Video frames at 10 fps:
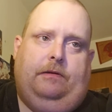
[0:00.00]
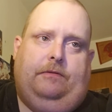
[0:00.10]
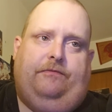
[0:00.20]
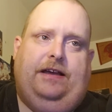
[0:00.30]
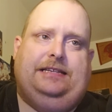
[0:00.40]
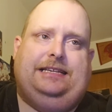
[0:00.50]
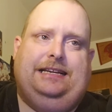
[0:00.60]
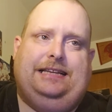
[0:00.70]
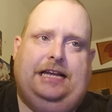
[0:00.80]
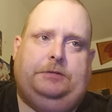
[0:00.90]

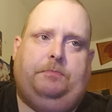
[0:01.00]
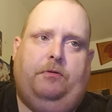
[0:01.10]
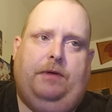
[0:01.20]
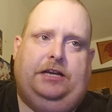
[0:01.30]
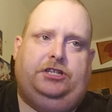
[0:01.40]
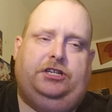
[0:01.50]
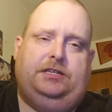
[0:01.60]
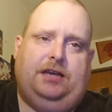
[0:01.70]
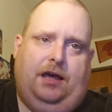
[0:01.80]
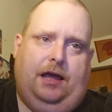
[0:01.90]
facing desperation
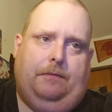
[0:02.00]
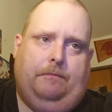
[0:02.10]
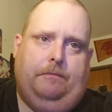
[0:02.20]
time,